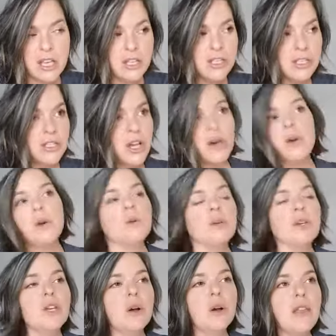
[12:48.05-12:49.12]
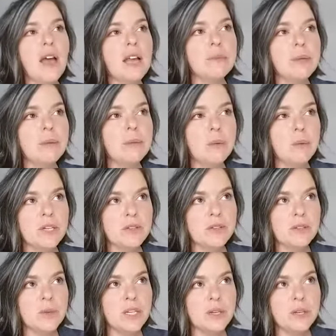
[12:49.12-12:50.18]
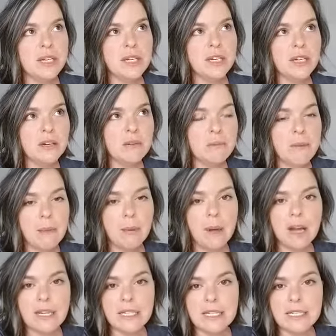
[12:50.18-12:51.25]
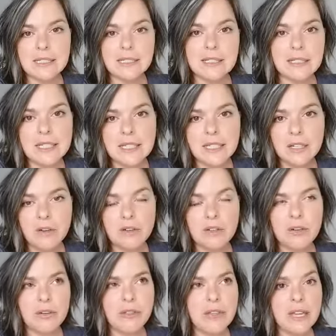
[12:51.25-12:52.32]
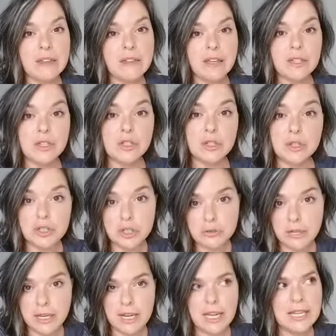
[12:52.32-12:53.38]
So, you know, a lot of people, when you hear my body needs to heal, you're thinking like surgery.